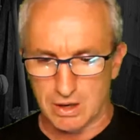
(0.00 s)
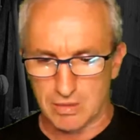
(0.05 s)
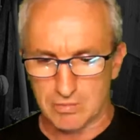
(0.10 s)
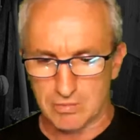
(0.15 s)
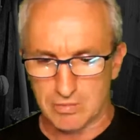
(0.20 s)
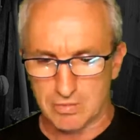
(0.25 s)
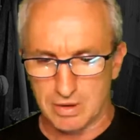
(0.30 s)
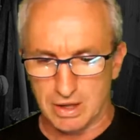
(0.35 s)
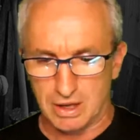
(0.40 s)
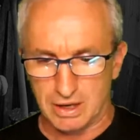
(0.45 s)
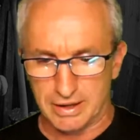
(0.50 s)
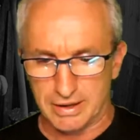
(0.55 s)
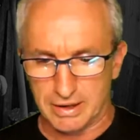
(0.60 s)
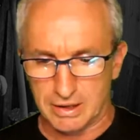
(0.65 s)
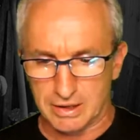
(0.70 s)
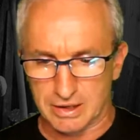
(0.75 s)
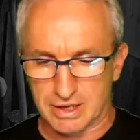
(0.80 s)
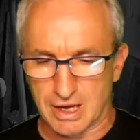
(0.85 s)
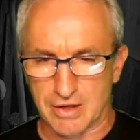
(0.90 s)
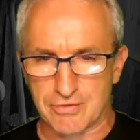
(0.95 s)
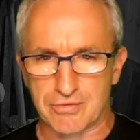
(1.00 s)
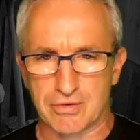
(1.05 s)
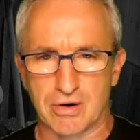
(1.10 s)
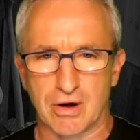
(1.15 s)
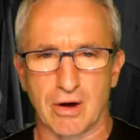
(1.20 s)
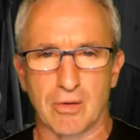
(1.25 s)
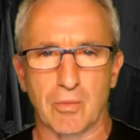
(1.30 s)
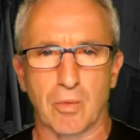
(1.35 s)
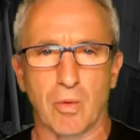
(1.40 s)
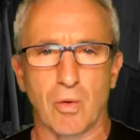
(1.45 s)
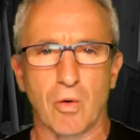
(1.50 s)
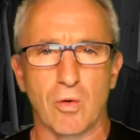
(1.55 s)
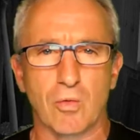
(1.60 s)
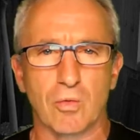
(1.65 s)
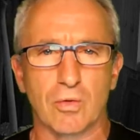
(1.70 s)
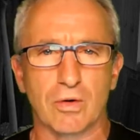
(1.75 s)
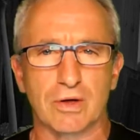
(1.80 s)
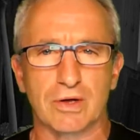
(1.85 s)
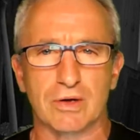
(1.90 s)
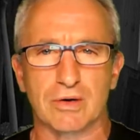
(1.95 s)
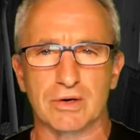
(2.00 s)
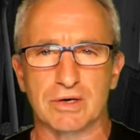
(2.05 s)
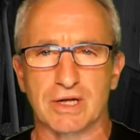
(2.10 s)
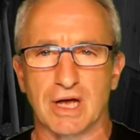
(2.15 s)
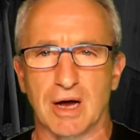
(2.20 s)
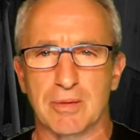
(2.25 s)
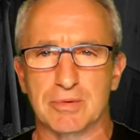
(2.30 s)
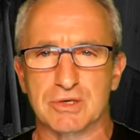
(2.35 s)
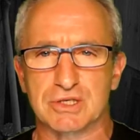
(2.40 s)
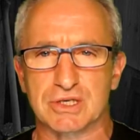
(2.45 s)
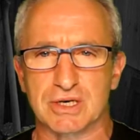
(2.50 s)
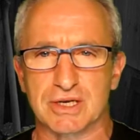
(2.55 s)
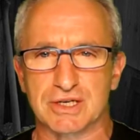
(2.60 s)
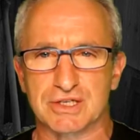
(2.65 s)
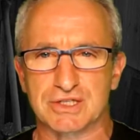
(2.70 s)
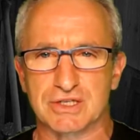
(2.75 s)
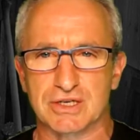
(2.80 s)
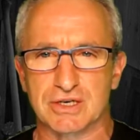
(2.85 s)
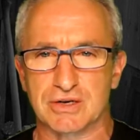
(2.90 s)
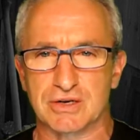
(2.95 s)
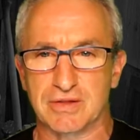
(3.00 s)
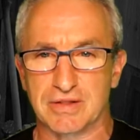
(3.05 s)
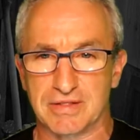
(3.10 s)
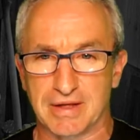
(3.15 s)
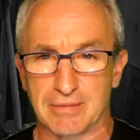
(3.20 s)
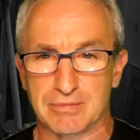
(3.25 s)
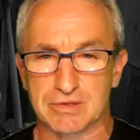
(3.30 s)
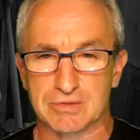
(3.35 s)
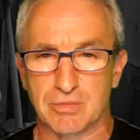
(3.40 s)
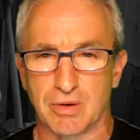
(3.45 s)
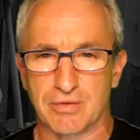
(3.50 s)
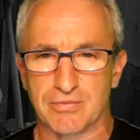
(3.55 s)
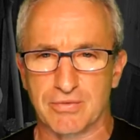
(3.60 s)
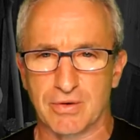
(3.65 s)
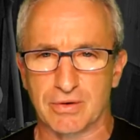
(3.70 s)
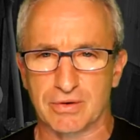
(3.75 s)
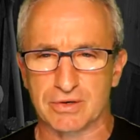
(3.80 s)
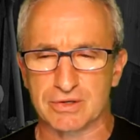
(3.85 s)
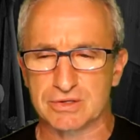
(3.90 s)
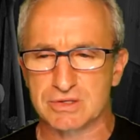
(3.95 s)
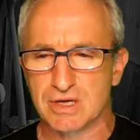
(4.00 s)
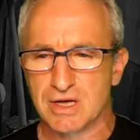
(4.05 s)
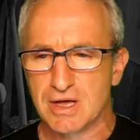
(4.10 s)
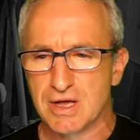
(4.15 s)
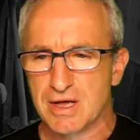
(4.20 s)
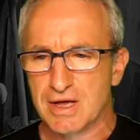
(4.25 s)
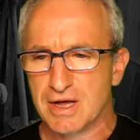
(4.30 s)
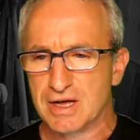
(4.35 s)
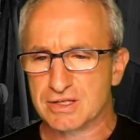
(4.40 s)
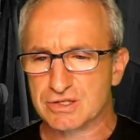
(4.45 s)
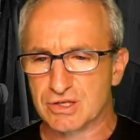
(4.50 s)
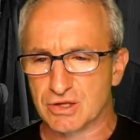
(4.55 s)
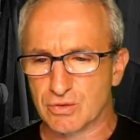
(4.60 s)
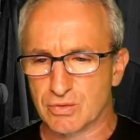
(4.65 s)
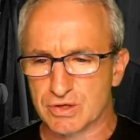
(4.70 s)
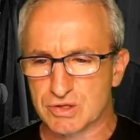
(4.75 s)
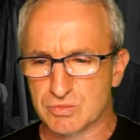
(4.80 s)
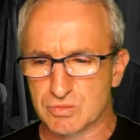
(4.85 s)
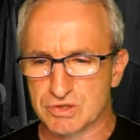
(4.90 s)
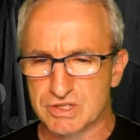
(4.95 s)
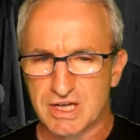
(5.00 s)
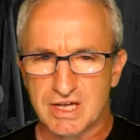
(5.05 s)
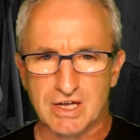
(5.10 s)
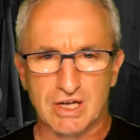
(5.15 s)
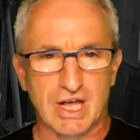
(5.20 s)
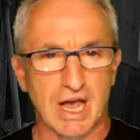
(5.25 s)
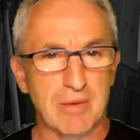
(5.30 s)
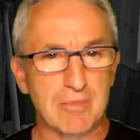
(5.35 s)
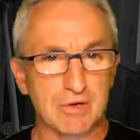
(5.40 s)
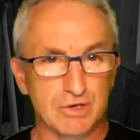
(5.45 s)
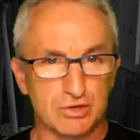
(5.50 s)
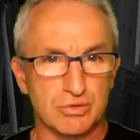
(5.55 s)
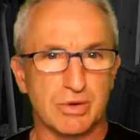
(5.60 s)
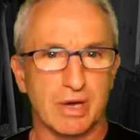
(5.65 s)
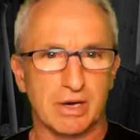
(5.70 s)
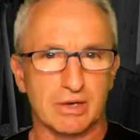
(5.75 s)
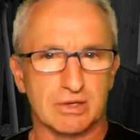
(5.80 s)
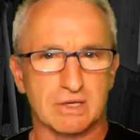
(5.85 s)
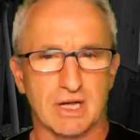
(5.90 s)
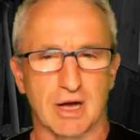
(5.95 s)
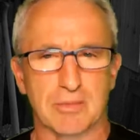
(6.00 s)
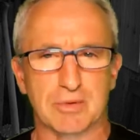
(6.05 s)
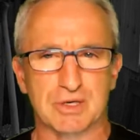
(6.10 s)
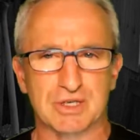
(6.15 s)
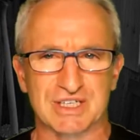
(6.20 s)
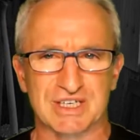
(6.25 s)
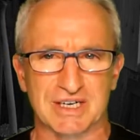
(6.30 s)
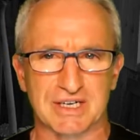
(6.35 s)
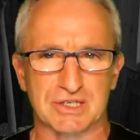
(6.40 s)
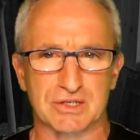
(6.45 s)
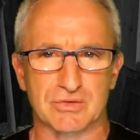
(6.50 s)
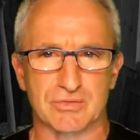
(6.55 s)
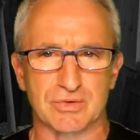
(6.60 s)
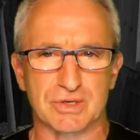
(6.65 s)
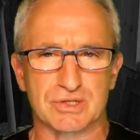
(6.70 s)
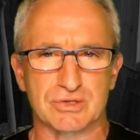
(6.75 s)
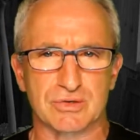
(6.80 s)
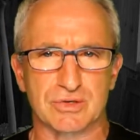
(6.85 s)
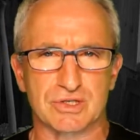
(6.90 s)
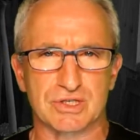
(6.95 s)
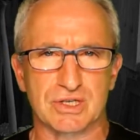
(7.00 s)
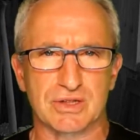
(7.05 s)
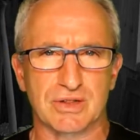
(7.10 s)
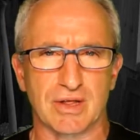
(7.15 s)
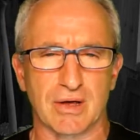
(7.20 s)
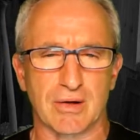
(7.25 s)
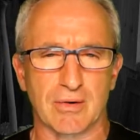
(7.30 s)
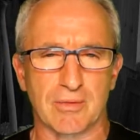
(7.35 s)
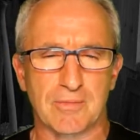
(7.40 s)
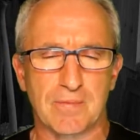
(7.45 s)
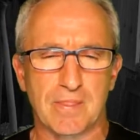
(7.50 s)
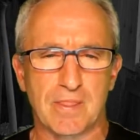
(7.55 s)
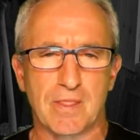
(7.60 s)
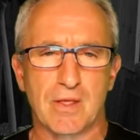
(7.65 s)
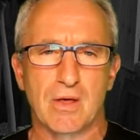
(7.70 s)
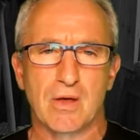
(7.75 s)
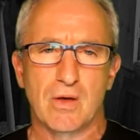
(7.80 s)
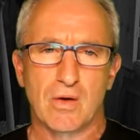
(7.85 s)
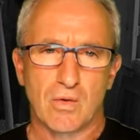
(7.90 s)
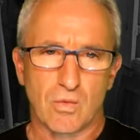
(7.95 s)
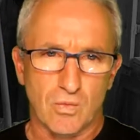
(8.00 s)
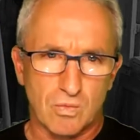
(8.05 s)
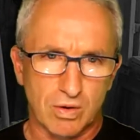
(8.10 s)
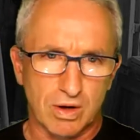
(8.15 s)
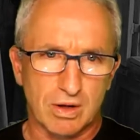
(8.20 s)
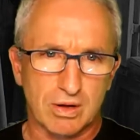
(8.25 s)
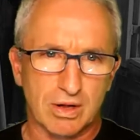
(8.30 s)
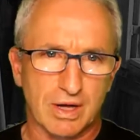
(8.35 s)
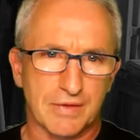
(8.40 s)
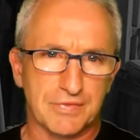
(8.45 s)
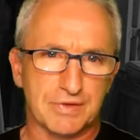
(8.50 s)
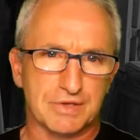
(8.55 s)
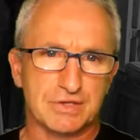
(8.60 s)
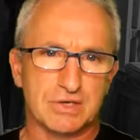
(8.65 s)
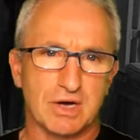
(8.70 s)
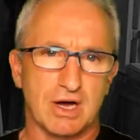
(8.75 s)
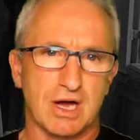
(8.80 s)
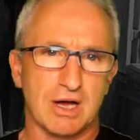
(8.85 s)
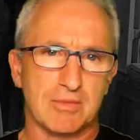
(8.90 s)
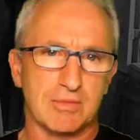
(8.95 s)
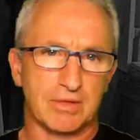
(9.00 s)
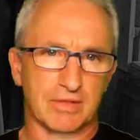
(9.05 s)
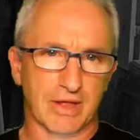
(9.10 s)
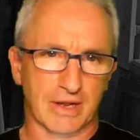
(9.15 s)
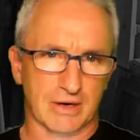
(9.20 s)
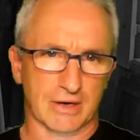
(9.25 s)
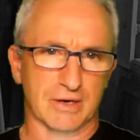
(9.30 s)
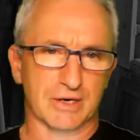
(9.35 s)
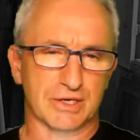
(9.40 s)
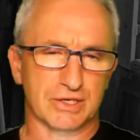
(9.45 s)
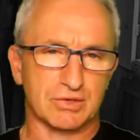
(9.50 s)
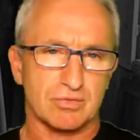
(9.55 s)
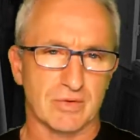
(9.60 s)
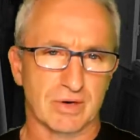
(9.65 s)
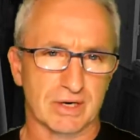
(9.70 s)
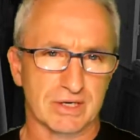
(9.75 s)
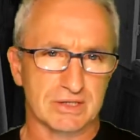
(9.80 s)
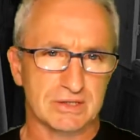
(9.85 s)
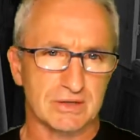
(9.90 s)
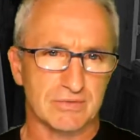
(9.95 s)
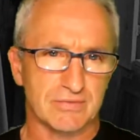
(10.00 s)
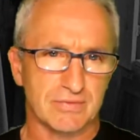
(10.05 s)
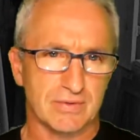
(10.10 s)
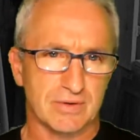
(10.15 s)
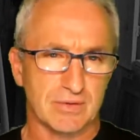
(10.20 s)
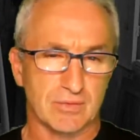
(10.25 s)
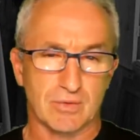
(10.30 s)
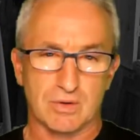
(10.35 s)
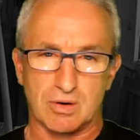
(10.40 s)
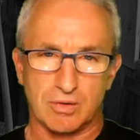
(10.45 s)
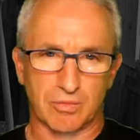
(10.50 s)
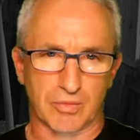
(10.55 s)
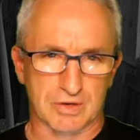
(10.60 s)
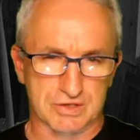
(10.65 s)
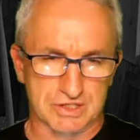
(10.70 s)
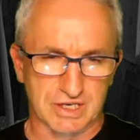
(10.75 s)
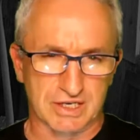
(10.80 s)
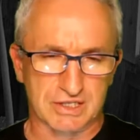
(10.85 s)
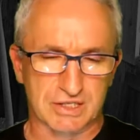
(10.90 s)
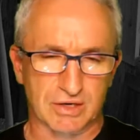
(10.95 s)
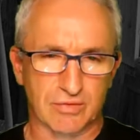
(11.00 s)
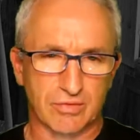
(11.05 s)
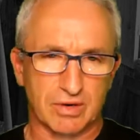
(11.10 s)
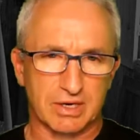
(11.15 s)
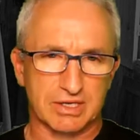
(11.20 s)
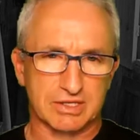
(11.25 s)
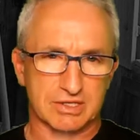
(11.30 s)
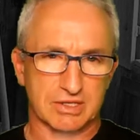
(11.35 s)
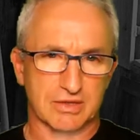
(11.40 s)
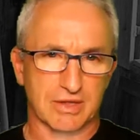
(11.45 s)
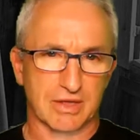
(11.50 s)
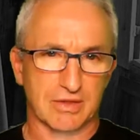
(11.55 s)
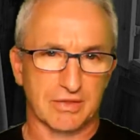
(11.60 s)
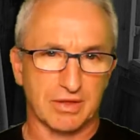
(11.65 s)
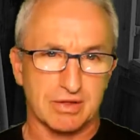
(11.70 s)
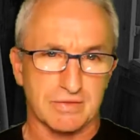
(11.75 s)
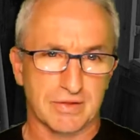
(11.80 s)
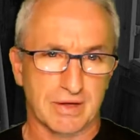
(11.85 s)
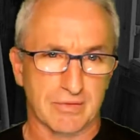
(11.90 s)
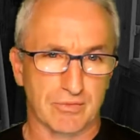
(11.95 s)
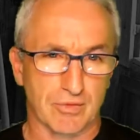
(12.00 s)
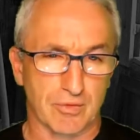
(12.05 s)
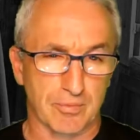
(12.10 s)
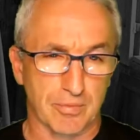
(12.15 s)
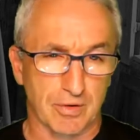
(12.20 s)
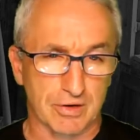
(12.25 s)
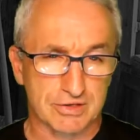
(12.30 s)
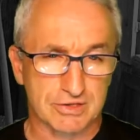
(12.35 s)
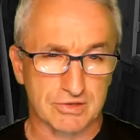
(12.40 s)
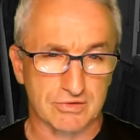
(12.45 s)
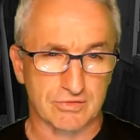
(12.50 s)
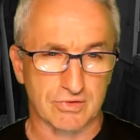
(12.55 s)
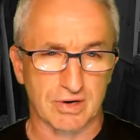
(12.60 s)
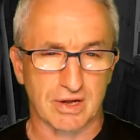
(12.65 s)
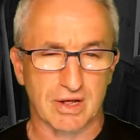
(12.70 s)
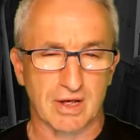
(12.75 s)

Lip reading: Elliot and Catherine and I were all working on garbage collection, and that was my focus. And so the question was, can we do our garbage collection research in there? Well, at the time, in that initial release of, well, it wasn't actually a release, in that repository,